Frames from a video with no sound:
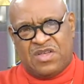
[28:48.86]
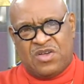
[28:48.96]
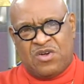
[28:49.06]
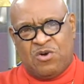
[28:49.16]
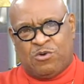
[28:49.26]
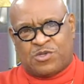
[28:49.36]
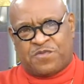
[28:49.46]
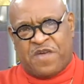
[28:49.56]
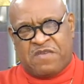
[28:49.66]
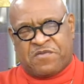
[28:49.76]
who's
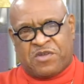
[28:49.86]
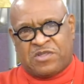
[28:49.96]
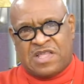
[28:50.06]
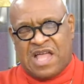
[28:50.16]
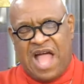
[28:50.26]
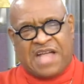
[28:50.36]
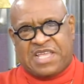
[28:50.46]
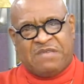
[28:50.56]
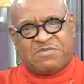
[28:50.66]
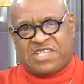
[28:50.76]
faithful. I
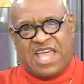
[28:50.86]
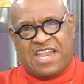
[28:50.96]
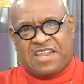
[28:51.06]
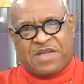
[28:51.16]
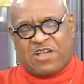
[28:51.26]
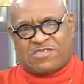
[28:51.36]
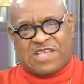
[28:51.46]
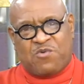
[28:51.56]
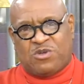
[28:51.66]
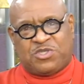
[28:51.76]
keep saying it because
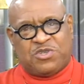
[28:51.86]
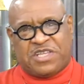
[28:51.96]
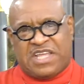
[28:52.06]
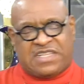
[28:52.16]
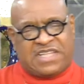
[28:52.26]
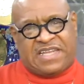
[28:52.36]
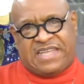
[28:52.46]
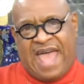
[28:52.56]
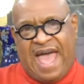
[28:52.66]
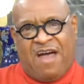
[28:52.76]
I want you to get
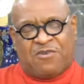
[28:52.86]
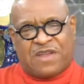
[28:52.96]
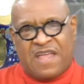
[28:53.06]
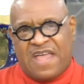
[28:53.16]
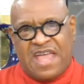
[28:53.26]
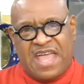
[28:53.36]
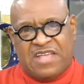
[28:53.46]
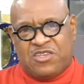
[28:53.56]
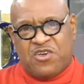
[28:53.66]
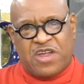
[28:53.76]
that down
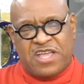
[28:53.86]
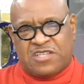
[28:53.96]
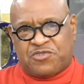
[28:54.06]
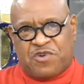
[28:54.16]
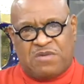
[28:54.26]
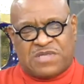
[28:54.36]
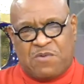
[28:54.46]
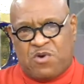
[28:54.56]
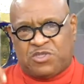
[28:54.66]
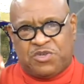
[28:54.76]
in your eardrums. I
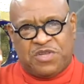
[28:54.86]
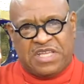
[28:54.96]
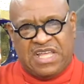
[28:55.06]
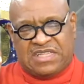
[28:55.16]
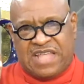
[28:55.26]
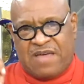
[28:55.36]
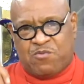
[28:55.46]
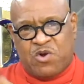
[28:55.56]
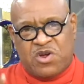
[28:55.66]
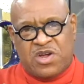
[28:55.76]
want you to get that
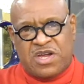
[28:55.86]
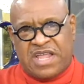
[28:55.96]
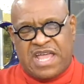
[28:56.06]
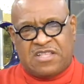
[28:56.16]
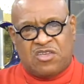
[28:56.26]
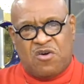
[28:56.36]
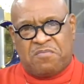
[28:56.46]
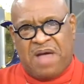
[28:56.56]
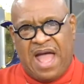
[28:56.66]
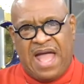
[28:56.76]
word in your
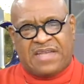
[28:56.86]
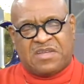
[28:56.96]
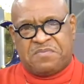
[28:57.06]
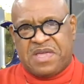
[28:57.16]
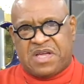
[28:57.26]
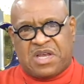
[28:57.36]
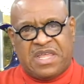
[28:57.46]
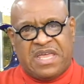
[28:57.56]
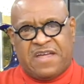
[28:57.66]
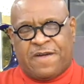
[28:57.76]
mind to be
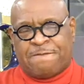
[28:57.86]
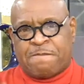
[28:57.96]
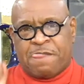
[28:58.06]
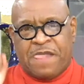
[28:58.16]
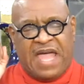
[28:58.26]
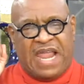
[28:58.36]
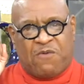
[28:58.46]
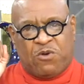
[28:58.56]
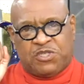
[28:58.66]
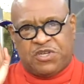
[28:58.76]
clear. And I
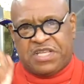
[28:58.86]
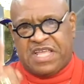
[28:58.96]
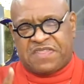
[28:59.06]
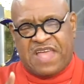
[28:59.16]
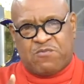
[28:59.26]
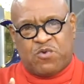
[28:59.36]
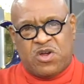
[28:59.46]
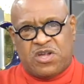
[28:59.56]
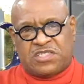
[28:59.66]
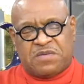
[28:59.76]
want you to get that
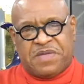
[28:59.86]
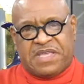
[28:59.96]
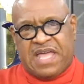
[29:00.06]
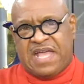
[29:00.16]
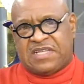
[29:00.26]
word to begin